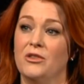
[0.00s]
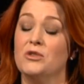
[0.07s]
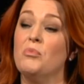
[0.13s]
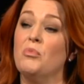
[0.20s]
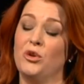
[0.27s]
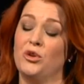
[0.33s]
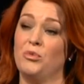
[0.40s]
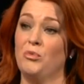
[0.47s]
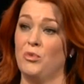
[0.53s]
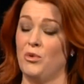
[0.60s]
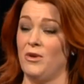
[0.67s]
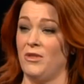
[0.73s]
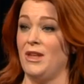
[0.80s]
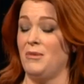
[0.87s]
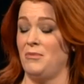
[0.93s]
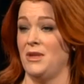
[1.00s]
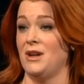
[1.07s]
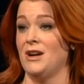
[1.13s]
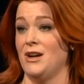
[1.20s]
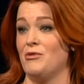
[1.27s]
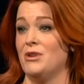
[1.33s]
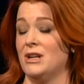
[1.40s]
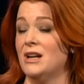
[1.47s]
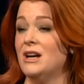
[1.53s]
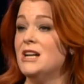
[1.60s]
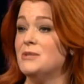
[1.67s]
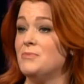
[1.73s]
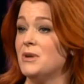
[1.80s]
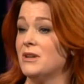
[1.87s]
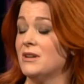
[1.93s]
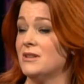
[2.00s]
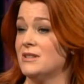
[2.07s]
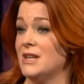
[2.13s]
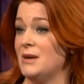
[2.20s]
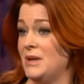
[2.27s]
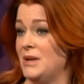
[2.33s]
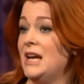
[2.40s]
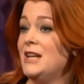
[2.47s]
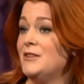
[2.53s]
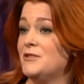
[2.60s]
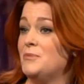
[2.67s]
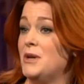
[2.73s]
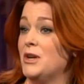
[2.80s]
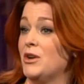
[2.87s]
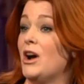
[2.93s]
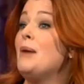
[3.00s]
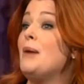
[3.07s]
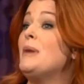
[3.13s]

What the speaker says: there's much more of them than I realised," because I'm a native speaker.